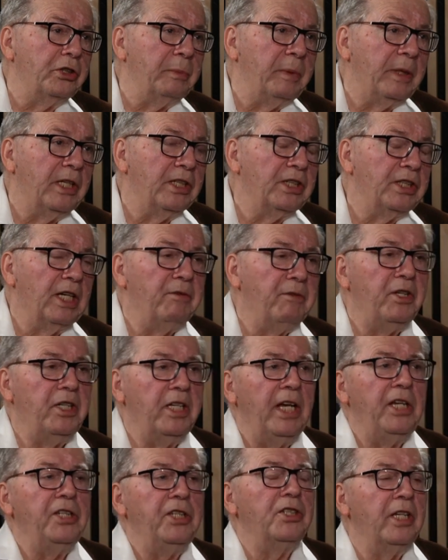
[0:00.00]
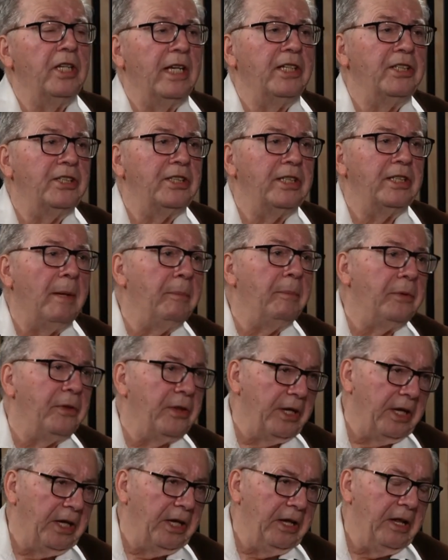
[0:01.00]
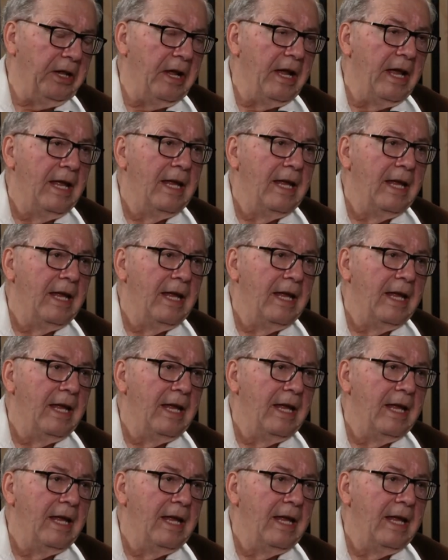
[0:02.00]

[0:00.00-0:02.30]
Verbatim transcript: because every nation has something,